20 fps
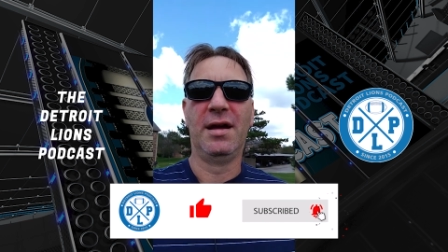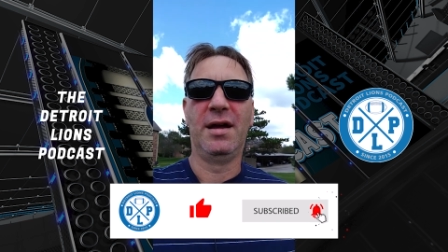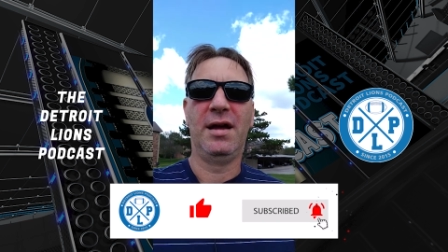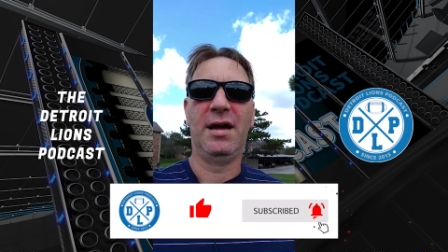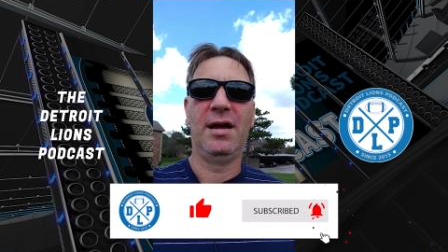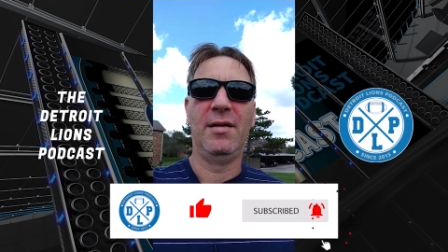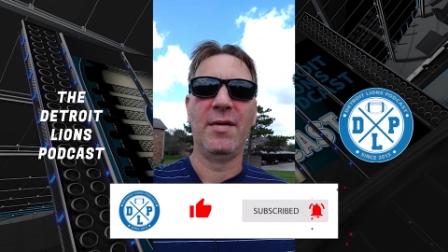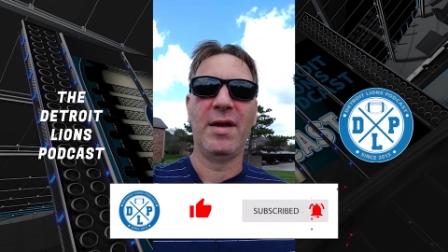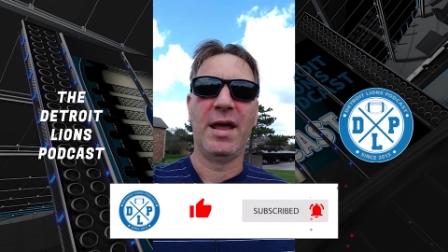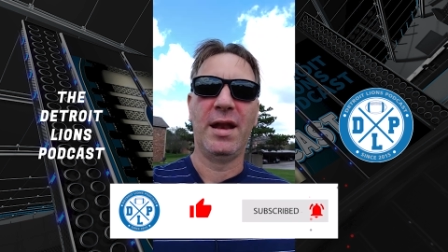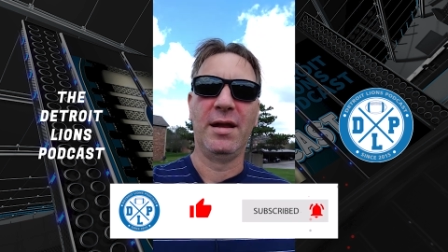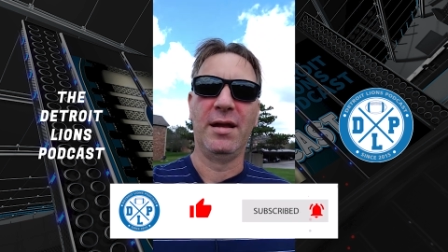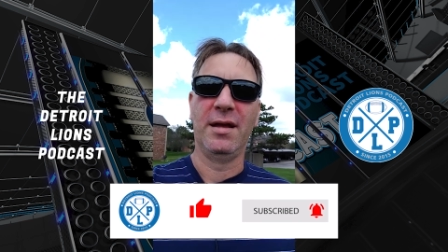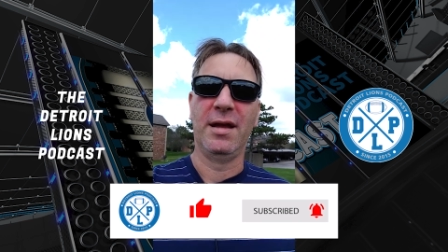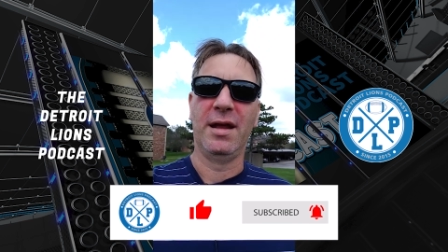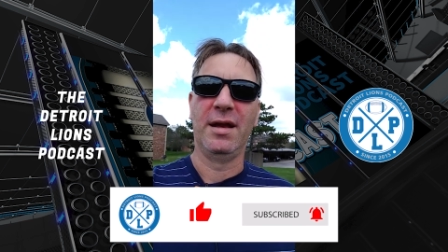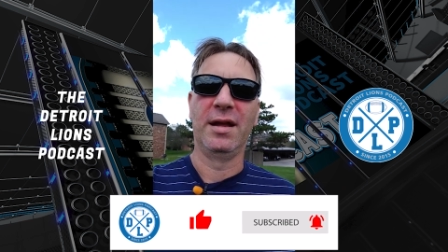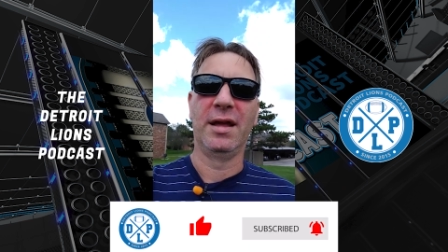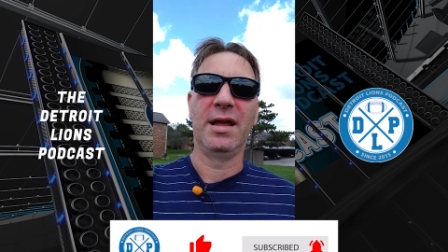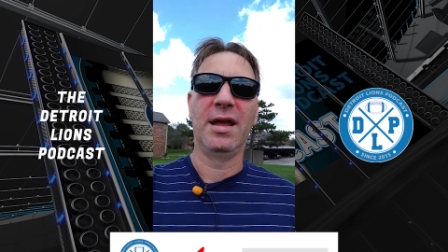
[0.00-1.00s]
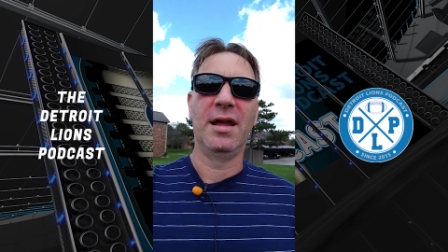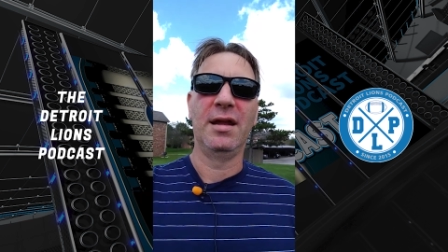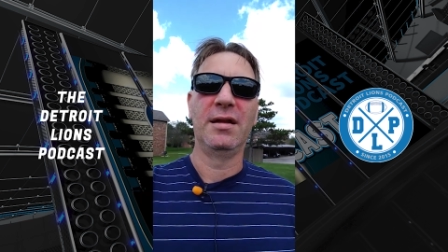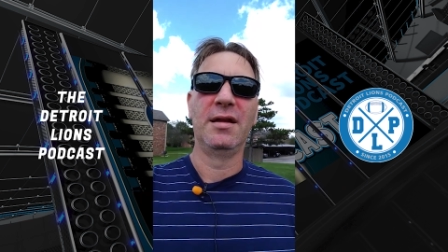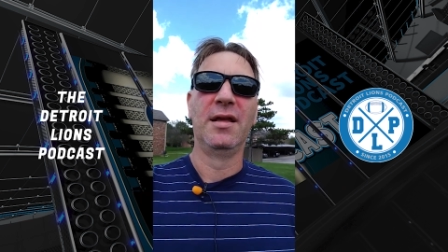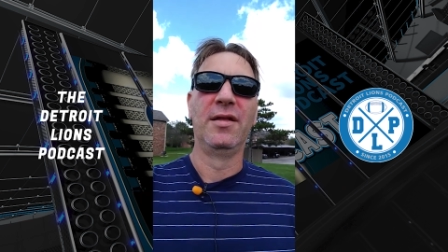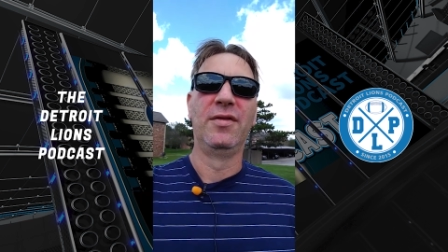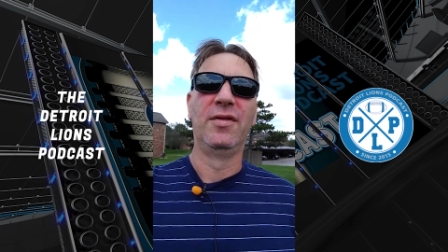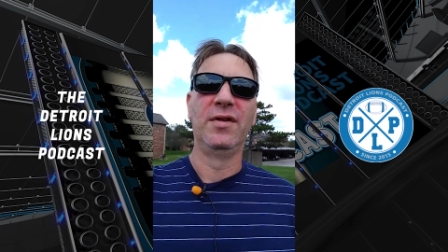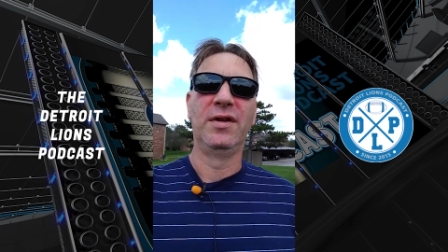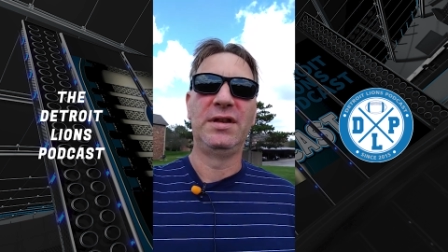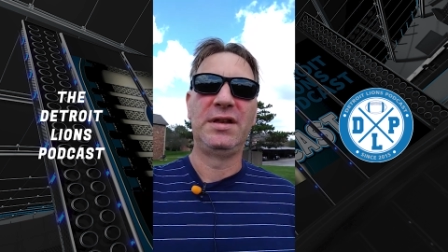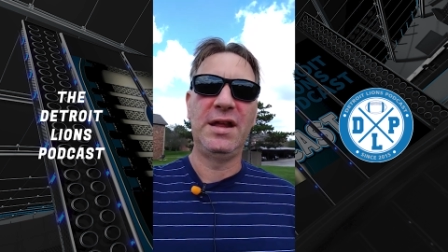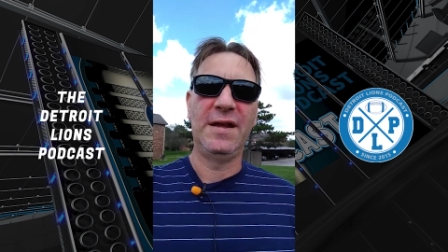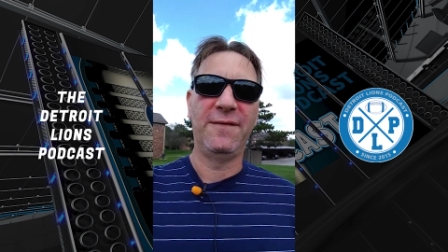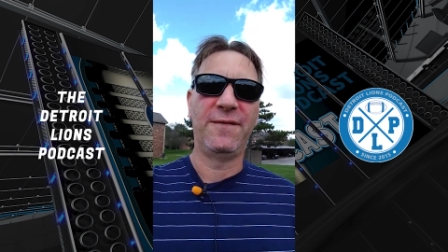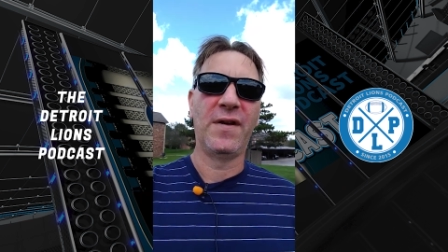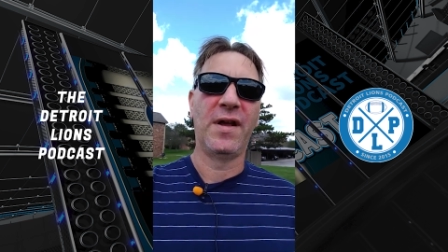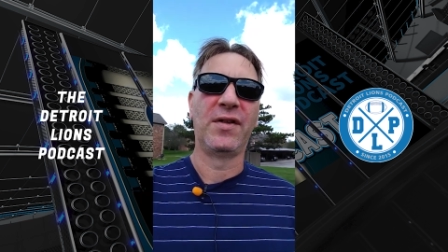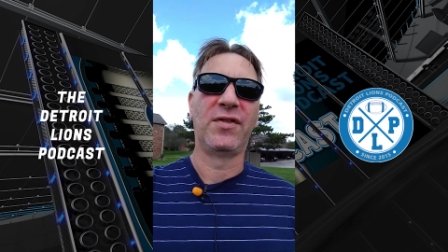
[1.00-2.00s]
and again, the
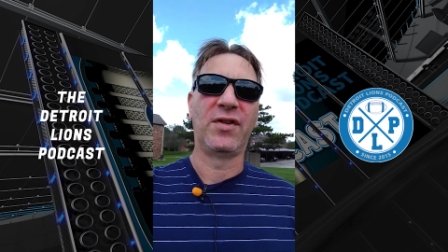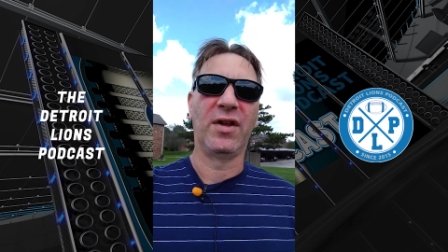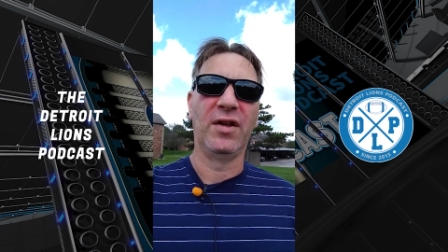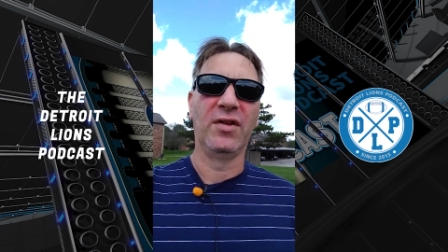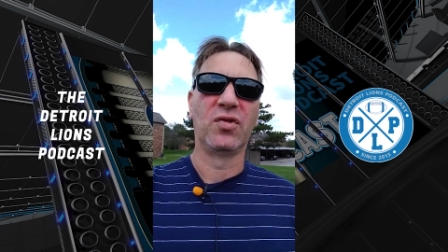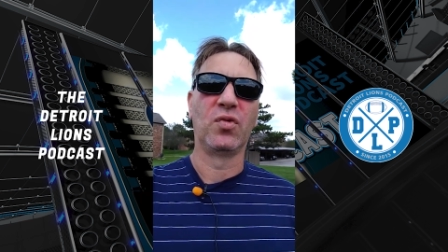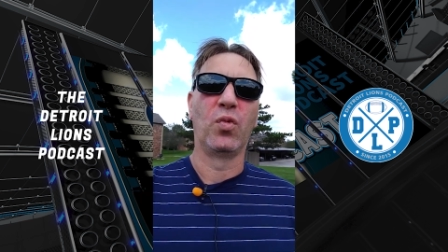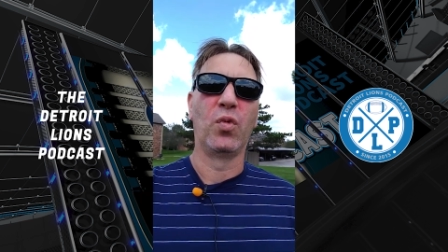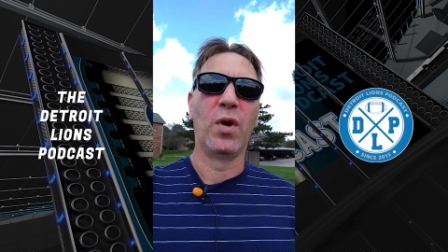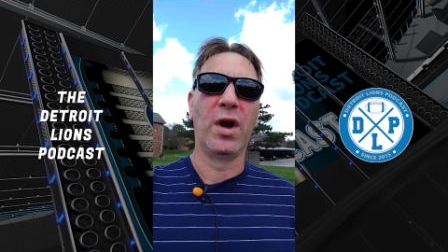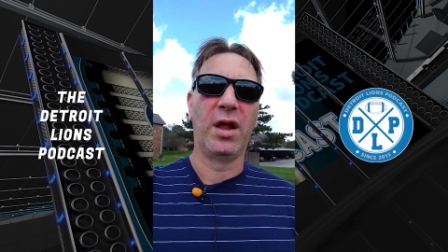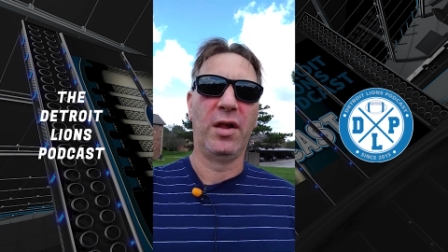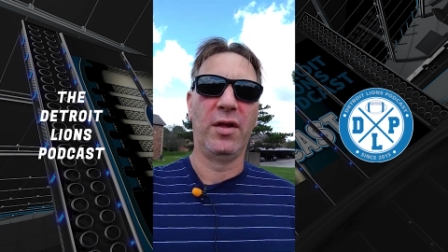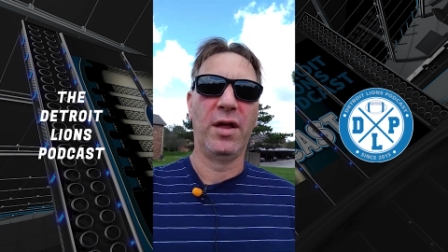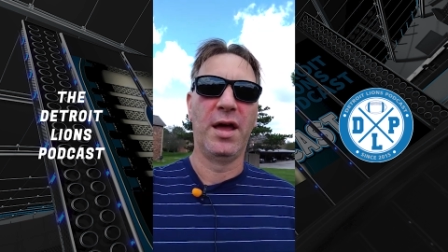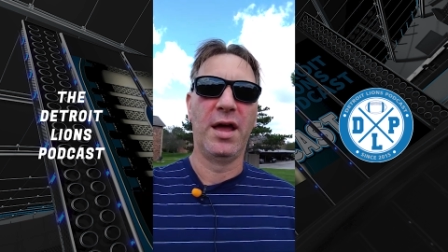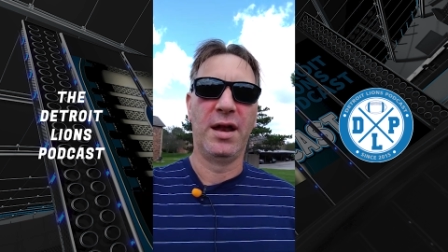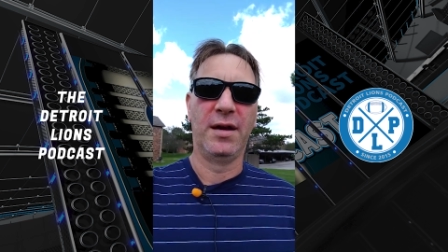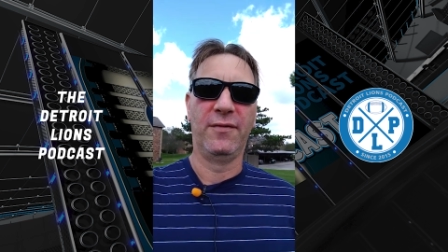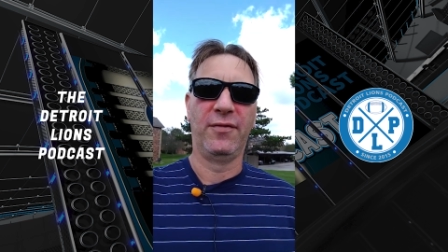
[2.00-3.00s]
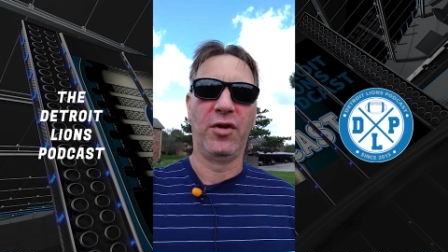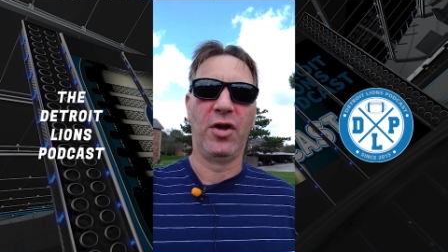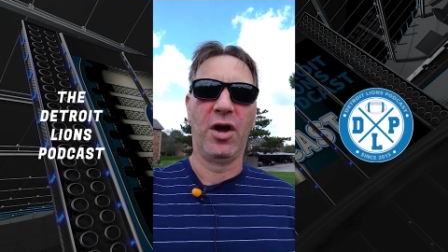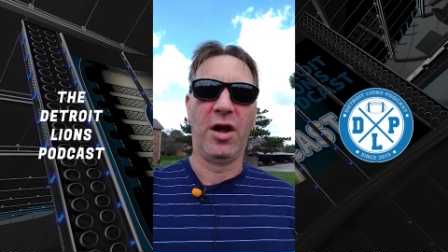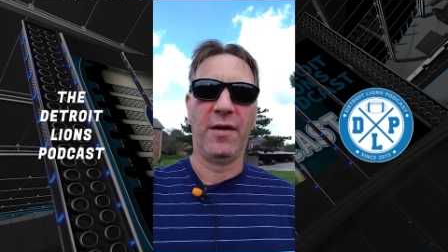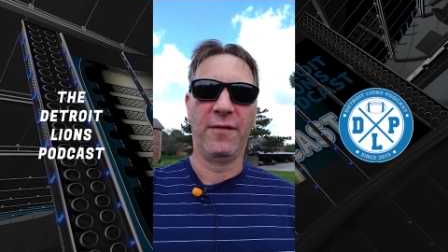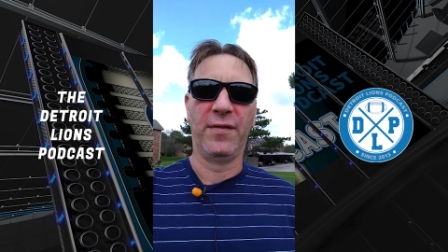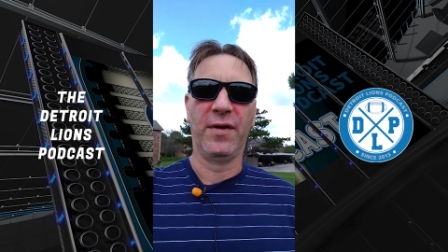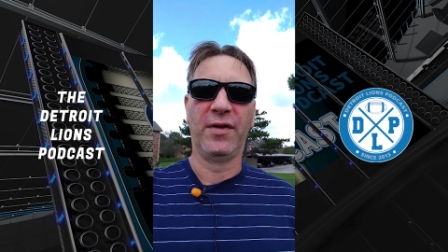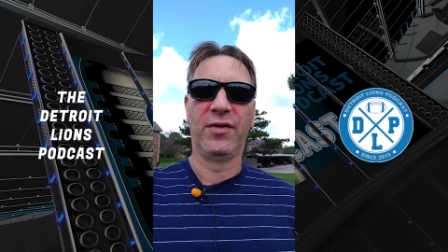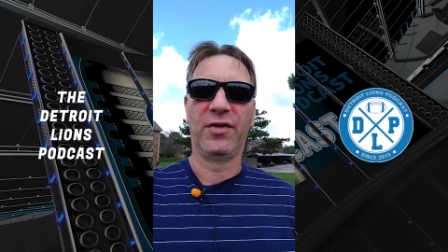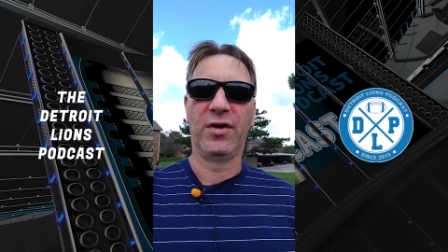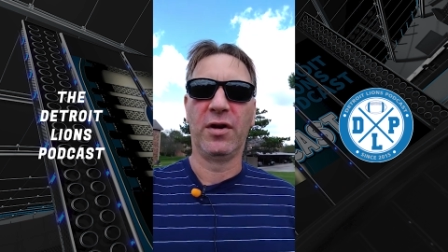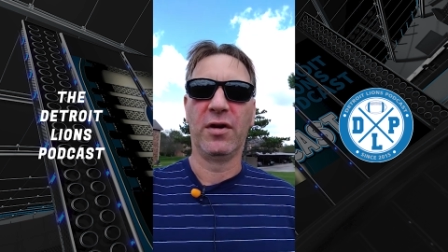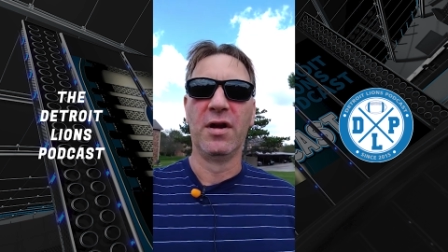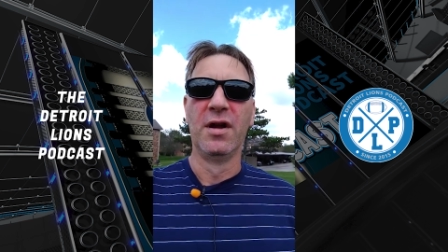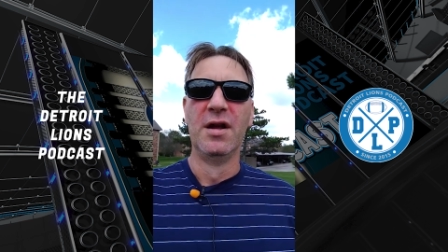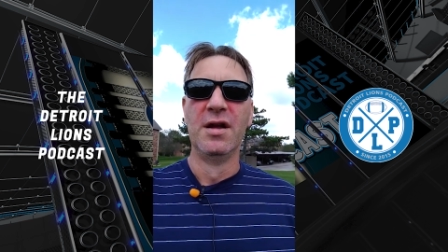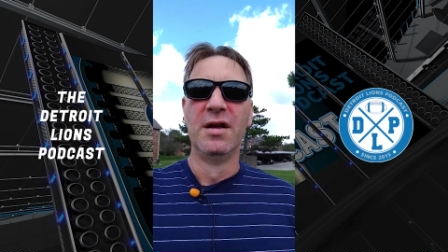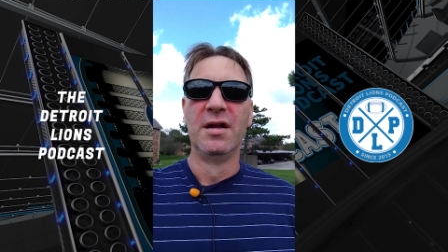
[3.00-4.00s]
defense is well ahead of the offense here,